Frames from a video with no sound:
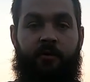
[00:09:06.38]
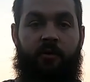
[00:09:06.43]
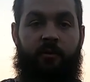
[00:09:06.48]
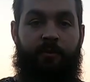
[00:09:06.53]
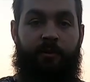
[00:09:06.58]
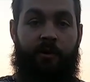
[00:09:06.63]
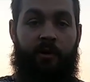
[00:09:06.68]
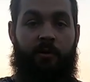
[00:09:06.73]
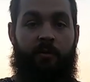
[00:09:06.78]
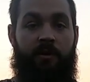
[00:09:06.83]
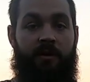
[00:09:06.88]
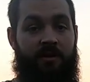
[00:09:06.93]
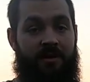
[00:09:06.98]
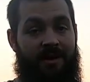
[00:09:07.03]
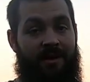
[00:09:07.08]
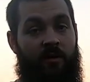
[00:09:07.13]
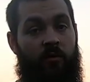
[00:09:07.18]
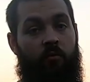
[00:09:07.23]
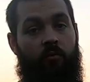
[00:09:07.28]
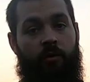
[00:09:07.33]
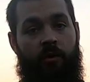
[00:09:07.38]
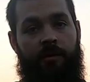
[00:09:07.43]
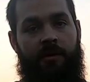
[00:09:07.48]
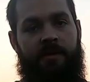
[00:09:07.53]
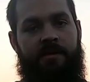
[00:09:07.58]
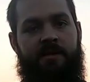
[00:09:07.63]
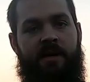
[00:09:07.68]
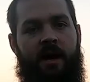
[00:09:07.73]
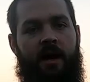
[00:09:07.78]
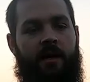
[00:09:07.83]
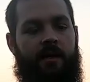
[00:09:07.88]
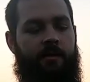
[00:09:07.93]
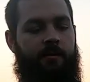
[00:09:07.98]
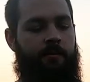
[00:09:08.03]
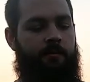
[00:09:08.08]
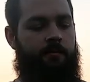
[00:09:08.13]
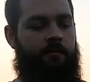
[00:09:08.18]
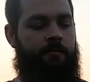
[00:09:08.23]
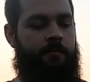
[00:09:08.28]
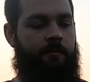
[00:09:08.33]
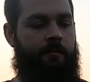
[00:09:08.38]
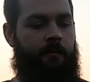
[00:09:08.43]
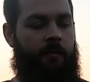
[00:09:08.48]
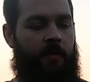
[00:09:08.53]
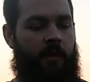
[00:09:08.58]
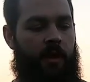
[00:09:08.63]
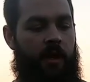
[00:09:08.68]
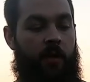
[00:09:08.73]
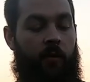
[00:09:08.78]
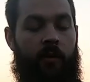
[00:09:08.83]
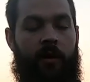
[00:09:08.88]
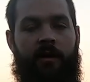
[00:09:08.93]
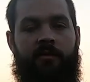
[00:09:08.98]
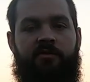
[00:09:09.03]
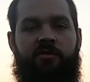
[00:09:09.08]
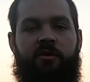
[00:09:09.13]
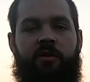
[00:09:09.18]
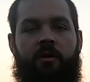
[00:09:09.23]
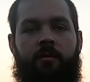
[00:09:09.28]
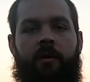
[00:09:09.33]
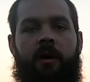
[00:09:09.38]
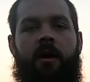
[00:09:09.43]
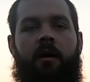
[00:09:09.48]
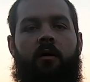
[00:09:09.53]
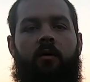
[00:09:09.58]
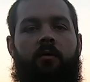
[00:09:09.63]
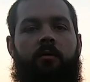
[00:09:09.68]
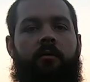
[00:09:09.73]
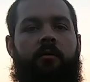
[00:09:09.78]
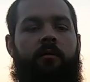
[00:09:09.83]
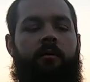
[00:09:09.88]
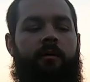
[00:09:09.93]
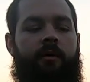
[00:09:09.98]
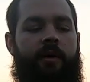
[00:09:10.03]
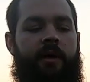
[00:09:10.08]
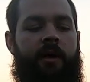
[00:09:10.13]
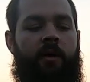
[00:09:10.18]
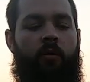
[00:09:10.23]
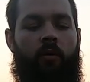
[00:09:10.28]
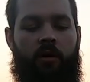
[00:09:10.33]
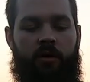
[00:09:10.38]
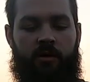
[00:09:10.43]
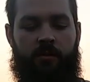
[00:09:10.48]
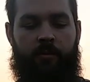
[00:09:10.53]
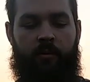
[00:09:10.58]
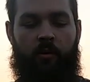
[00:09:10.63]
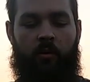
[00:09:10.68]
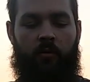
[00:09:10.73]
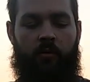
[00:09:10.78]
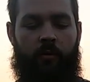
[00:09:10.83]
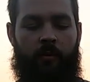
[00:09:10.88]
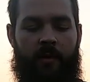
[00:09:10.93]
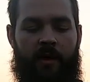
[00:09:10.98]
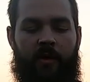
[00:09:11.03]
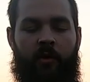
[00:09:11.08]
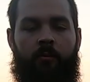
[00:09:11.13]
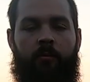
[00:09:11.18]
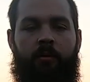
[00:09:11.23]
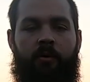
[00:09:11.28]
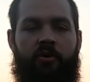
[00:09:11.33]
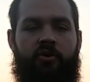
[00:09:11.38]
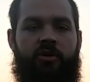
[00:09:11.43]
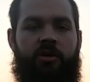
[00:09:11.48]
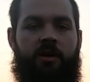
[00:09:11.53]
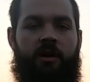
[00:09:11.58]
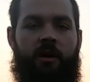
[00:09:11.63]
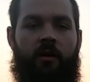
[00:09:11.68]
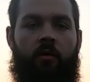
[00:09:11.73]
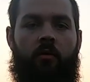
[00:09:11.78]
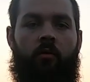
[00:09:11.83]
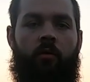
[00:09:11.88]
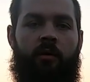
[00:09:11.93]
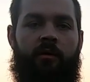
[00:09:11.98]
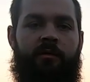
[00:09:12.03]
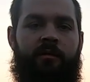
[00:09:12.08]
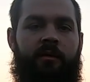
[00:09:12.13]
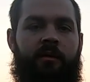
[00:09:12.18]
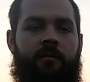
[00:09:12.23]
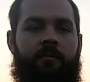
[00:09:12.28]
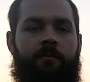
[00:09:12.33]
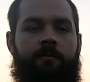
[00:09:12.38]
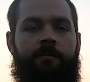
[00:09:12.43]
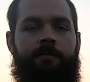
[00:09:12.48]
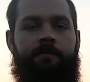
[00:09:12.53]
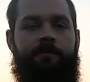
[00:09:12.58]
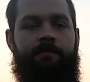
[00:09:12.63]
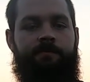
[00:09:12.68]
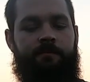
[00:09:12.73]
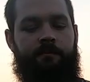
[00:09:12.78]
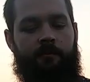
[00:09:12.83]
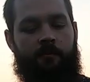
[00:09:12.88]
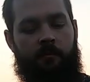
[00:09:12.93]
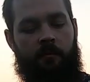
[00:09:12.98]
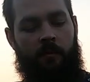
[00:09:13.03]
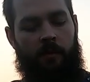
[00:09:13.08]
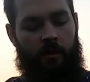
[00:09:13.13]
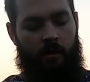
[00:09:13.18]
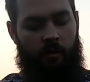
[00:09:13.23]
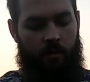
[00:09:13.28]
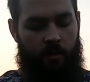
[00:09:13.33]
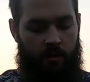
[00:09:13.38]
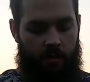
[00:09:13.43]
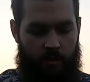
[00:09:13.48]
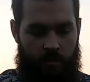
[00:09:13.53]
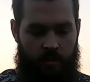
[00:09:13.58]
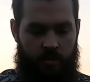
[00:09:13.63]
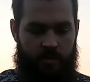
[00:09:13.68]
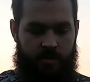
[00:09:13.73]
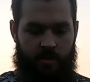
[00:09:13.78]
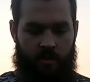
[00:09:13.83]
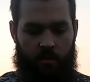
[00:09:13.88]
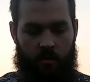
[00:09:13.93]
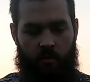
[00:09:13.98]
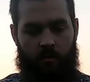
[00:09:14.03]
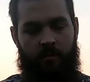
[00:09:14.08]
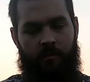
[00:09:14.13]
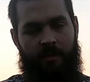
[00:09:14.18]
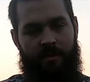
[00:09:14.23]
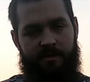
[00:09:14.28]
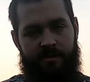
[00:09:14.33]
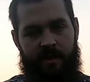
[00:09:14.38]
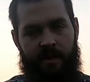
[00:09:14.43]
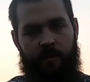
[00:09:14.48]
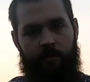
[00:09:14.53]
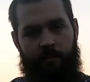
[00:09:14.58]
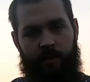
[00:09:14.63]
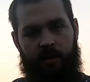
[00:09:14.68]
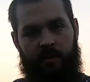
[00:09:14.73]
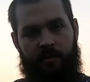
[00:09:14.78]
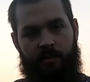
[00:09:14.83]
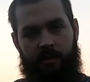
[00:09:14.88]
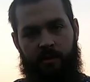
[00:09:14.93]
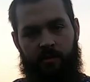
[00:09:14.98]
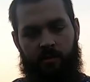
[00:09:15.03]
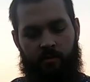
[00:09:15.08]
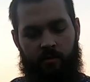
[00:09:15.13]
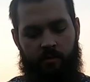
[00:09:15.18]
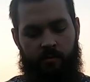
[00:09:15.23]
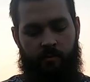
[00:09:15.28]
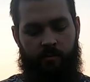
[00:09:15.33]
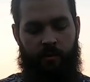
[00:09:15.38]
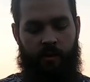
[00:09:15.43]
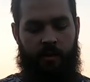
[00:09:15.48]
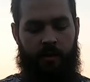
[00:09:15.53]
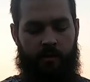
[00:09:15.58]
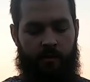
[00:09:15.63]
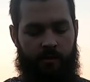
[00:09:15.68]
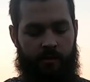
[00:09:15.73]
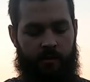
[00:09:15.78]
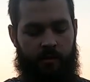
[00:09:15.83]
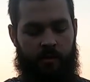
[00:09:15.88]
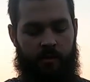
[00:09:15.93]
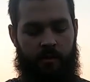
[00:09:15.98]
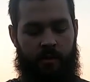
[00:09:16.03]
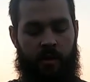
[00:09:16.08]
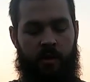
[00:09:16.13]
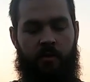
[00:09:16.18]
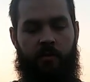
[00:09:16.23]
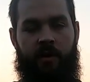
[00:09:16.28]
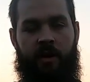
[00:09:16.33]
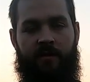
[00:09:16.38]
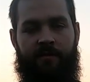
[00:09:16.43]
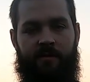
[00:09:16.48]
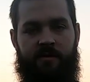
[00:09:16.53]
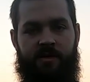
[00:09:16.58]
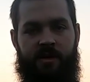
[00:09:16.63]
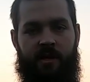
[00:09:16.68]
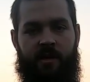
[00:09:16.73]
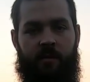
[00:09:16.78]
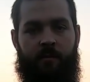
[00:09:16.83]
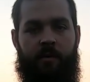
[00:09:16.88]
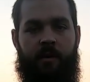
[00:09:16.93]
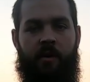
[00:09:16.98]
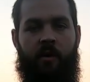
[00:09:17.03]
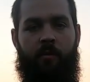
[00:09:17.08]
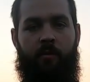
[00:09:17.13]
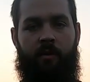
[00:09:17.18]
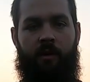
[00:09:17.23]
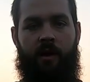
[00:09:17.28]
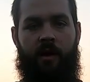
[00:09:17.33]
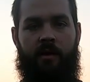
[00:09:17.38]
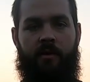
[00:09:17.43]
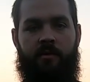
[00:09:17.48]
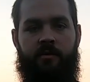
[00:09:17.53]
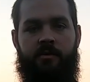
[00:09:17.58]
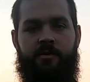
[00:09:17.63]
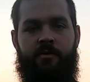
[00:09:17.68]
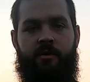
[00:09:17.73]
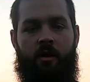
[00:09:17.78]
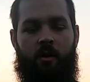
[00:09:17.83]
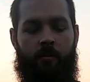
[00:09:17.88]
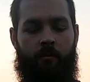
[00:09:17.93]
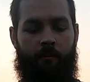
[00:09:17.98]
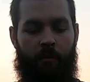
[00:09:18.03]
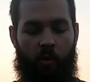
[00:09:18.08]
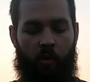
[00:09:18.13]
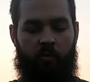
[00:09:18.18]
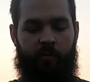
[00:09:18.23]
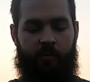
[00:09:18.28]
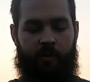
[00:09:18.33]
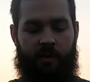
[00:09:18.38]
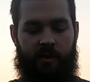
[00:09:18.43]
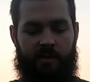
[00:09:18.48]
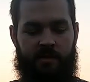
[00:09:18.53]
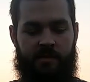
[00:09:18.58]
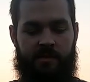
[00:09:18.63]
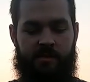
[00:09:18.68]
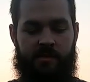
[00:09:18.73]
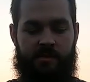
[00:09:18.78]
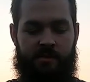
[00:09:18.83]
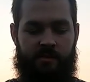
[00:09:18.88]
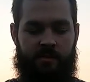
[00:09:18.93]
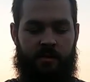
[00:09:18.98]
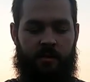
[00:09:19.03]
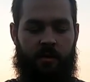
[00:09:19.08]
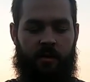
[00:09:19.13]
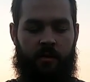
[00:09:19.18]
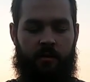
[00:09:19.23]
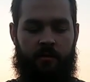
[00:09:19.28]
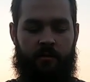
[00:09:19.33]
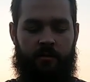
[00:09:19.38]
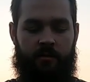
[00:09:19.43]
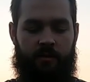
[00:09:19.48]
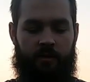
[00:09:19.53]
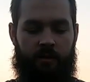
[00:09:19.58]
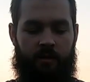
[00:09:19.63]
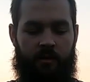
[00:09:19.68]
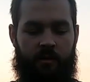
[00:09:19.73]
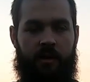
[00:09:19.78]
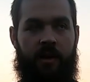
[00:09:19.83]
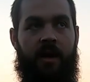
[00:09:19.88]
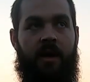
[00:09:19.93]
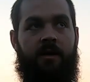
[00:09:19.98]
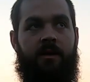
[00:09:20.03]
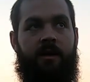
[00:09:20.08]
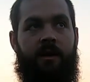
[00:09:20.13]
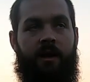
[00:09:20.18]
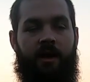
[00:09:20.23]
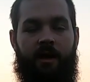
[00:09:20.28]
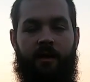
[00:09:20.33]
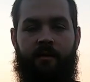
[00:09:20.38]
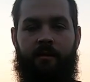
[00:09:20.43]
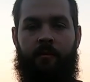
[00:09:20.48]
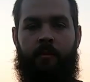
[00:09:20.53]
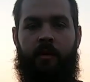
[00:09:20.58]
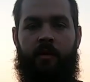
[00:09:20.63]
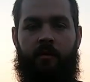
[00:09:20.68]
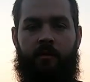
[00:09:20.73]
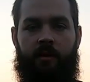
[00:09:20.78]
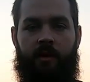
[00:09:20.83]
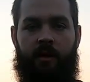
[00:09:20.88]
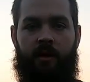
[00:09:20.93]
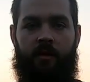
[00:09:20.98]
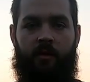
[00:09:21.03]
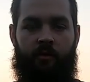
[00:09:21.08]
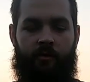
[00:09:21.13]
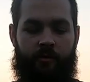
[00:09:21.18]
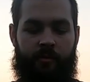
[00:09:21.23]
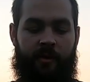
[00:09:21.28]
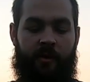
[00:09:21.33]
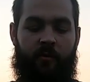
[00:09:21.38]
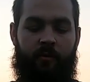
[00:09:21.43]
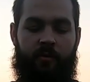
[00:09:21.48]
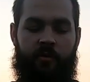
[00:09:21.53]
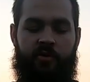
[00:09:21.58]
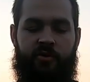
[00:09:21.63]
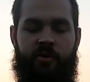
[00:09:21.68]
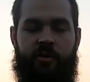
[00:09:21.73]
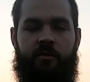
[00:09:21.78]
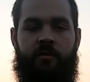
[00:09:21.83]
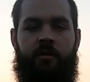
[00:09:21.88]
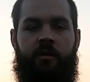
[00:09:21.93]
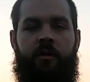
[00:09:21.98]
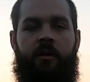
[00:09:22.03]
you put them in, they are really tight. And when I took them out, it wanted to pull the metal bushing out with it. So that's not a big deal, but you'd have to take a pair of pliers on both pieces, the nock and the metal knot, or the metal bushing,